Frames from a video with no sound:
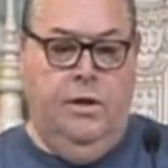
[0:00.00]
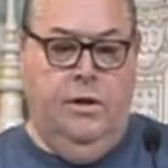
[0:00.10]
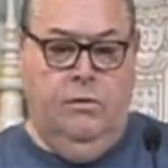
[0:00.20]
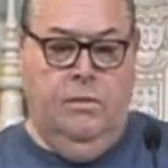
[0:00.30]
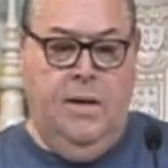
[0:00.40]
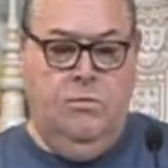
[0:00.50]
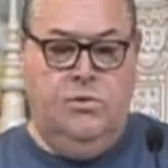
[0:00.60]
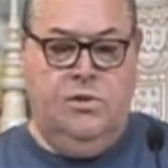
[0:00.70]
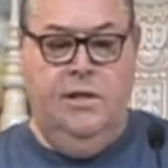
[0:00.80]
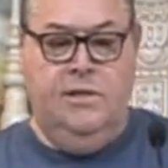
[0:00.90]
You know, the Bible
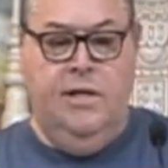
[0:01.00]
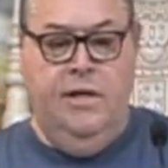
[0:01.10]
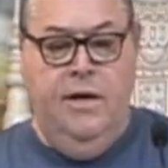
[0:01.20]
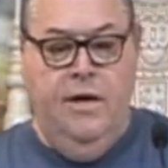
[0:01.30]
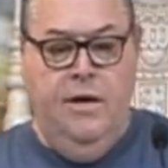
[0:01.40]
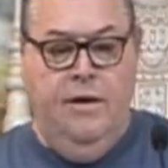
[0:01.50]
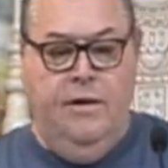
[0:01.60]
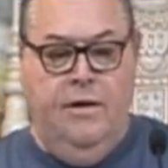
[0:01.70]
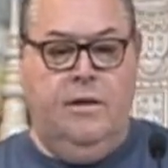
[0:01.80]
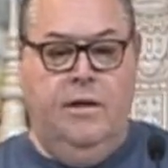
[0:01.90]
says that
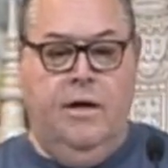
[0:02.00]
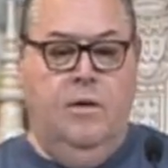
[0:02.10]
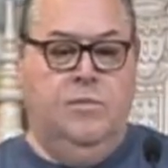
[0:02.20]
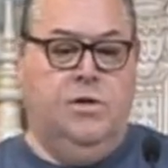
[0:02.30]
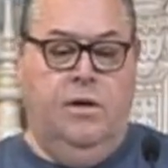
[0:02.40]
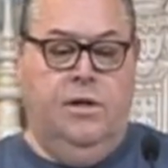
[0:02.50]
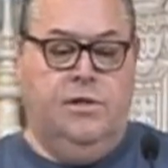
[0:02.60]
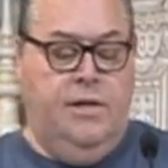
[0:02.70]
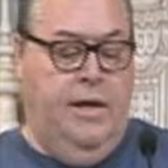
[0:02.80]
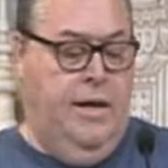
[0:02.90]
nothing comes on
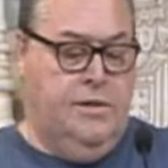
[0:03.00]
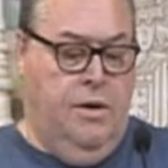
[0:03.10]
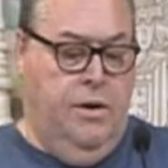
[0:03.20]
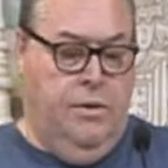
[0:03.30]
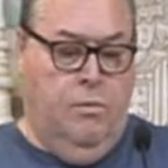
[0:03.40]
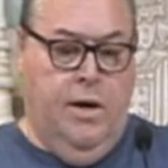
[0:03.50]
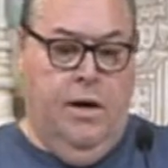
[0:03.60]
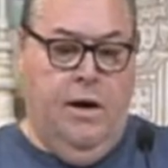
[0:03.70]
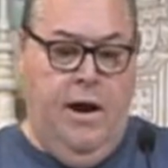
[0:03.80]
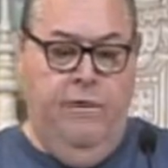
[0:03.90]
us as
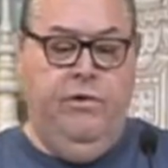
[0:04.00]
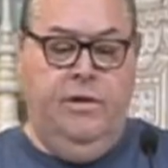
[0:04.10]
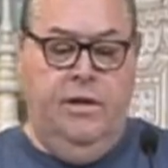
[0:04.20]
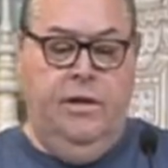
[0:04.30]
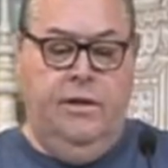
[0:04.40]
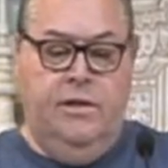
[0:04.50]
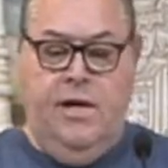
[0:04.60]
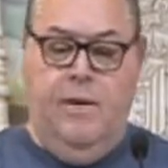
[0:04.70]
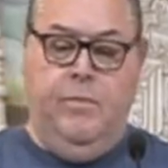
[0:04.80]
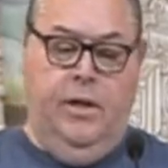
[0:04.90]
unaware. Everything that's
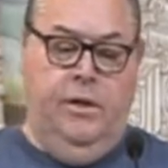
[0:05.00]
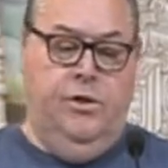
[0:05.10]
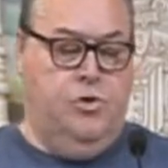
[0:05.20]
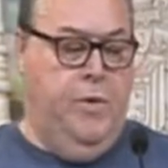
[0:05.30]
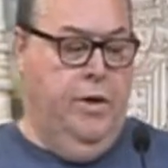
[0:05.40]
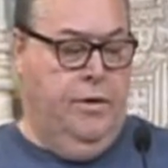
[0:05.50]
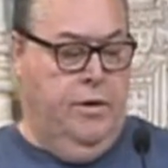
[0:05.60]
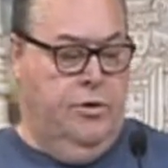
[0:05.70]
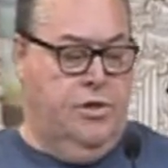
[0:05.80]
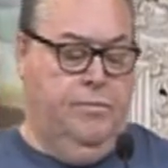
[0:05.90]
happening in the spirit,
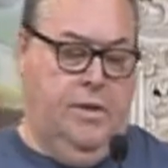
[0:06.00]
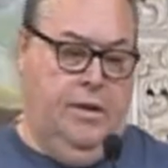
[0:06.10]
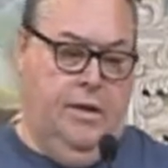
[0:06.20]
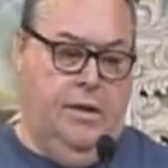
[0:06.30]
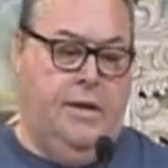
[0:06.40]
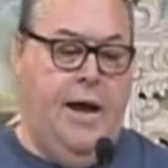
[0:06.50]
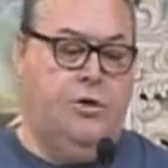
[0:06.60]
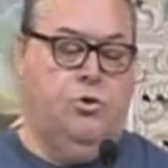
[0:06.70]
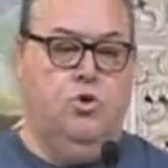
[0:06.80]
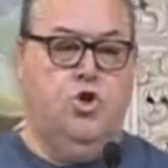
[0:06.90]
there's something in the
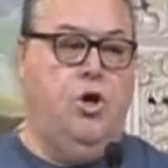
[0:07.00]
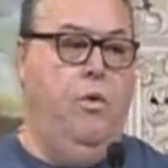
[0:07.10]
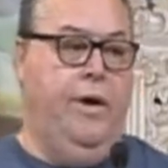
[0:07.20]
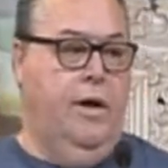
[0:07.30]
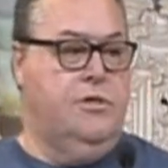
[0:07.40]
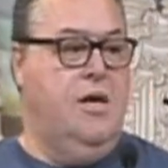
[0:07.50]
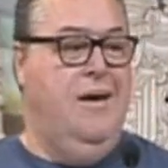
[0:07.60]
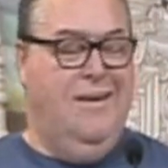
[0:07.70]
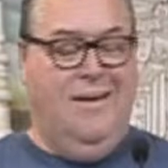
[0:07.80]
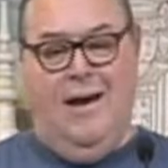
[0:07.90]
natural showing us,
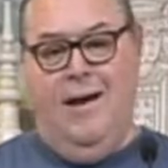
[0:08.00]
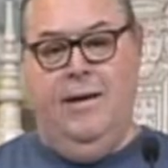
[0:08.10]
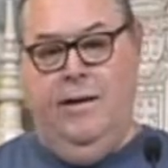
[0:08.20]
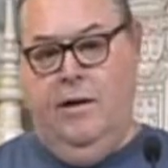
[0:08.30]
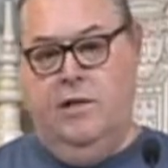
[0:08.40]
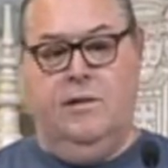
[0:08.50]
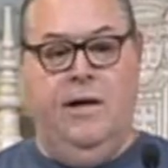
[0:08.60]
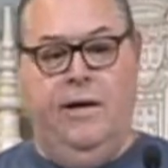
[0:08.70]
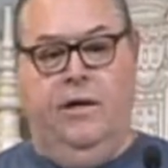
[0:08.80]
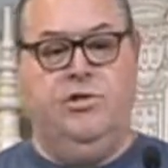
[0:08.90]
guiding us,
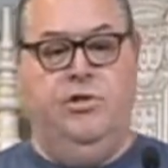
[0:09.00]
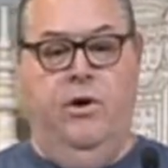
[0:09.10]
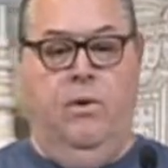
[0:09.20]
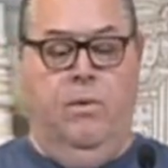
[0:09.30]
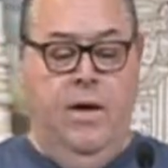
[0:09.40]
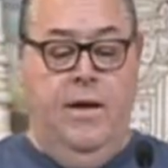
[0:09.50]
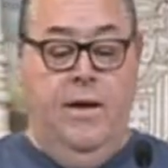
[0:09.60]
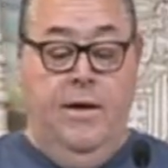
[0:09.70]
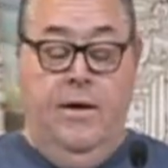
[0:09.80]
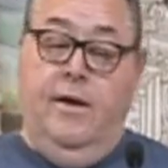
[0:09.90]
letting us know,
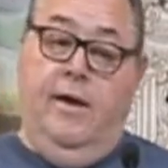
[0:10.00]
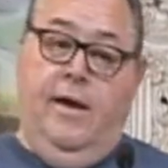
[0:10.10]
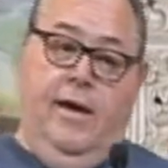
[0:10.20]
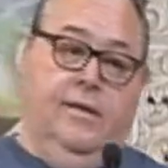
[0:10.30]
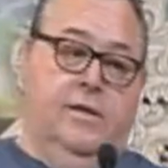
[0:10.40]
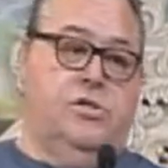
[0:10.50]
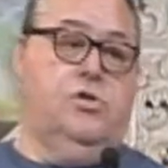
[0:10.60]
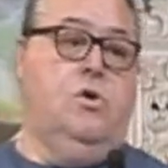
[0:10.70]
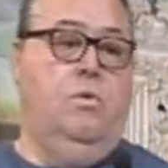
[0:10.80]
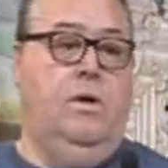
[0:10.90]
hey, this is
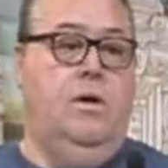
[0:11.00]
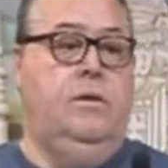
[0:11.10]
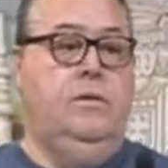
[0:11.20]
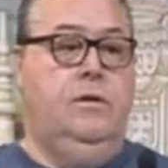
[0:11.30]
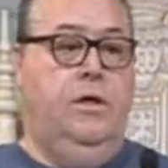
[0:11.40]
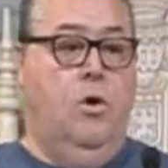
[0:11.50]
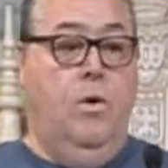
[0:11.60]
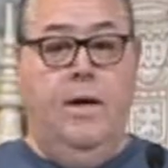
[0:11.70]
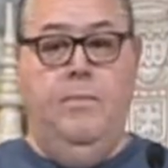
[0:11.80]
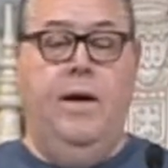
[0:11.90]
going on. You know,
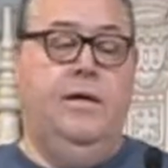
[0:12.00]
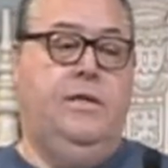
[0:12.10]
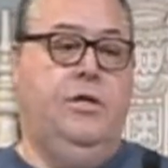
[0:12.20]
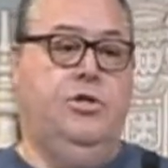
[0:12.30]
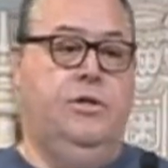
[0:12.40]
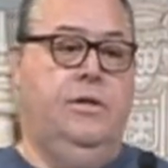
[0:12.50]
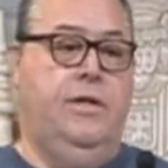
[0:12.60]
hey, pay attention.